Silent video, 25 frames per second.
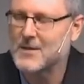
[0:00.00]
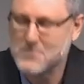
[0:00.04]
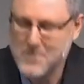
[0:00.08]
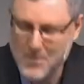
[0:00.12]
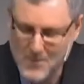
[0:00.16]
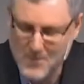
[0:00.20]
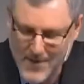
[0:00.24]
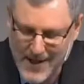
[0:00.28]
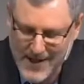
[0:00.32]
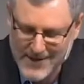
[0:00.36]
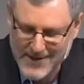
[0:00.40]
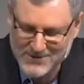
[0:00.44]

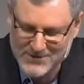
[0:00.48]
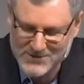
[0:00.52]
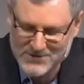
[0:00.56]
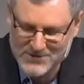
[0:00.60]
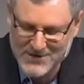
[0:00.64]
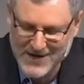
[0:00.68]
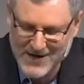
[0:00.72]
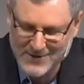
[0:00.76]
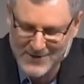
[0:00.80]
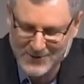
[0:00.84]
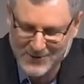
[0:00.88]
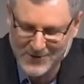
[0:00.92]
Major
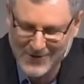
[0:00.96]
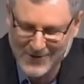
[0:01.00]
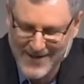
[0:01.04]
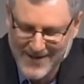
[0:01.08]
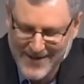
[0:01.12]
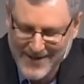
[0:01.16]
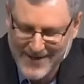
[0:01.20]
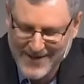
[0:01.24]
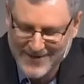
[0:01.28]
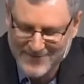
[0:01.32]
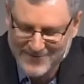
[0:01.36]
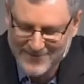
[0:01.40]
General,
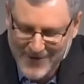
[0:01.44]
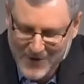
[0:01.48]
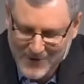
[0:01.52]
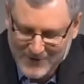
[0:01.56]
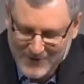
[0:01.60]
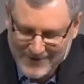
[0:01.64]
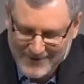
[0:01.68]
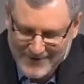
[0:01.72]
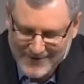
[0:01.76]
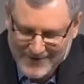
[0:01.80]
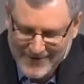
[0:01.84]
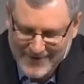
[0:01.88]
he felt
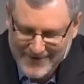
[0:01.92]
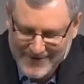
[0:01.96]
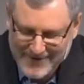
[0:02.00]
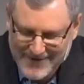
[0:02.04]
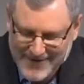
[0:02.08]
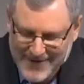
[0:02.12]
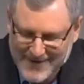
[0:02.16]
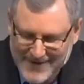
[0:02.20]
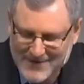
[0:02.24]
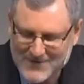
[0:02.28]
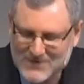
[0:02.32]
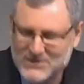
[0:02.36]
he
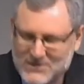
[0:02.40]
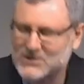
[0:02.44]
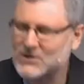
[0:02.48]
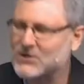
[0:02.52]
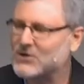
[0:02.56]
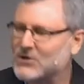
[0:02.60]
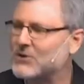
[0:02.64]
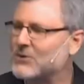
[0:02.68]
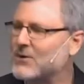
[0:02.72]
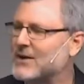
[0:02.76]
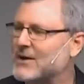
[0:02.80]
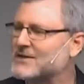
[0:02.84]
needed
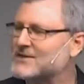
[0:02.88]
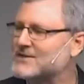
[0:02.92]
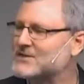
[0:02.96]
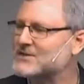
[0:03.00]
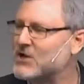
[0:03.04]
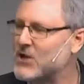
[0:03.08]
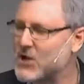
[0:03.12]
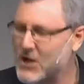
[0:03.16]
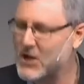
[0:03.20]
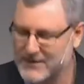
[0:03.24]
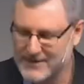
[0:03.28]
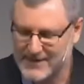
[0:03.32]
to
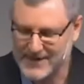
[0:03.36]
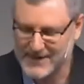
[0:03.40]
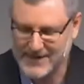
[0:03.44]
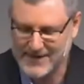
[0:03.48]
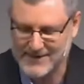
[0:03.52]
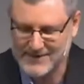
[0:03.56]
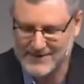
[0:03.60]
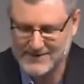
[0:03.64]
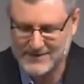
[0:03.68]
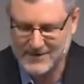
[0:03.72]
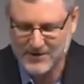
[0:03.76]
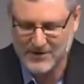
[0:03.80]
assert
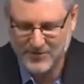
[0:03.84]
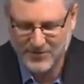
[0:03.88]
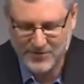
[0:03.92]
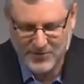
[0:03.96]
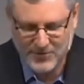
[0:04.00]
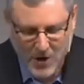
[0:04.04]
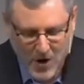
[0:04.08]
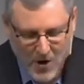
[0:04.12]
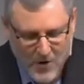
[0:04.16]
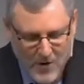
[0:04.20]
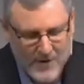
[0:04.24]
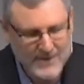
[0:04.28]
his
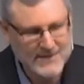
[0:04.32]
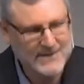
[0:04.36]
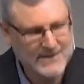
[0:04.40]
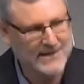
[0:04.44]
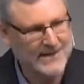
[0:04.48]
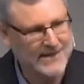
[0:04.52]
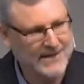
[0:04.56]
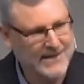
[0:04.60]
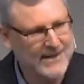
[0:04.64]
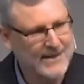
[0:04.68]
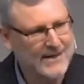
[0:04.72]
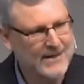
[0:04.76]

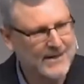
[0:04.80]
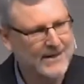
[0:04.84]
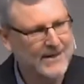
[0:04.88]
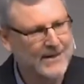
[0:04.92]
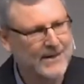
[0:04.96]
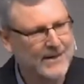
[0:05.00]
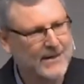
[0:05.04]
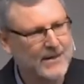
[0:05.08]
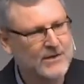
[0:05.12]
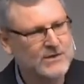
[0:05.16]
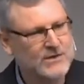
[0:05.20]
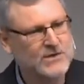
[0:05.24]
authority
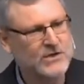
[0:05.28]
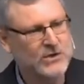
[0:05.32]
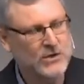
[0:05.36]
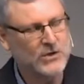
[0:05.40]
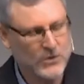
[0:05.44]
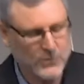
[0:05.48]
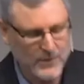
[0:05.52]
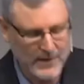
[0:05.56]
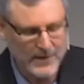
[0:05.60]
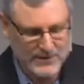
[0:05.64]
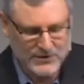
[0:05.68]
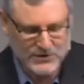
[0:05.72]

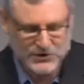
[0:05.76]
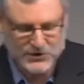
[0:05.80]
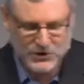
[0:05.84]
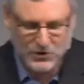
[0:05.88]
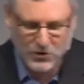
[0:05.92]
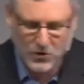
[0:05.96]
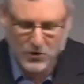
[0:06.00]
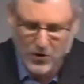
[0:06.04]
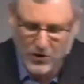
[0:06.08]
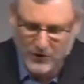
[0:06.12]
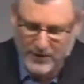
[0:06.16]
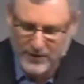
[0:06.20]
to
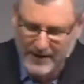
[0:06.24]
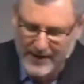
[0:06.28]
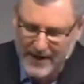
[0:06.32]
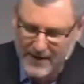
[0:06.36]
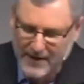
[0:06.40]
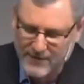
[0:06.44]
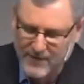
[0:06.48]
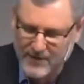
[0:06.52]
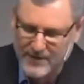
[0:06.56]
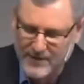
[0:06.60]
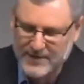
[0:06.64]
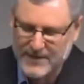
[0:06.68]
ensure that
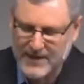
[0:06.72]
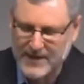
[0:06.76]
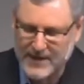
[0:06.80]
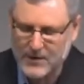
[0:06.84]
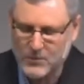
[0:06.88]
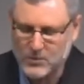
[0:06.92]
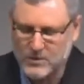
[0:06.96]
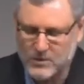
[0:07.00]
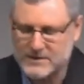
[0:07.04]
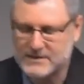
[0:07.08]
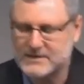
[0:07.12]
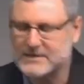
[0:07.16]
everything
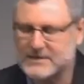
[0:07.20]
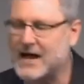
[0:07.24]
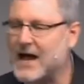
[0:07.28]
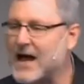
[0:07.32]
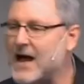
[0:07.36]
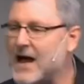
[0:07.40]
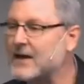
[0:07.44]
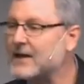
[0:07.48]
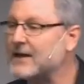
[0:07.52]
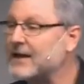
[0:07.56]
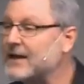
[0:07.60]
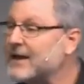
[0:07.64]
was
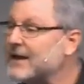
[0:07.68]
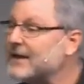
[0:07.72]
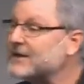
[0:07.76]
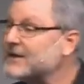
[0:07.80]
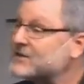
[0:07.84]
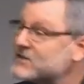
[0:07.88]
done in a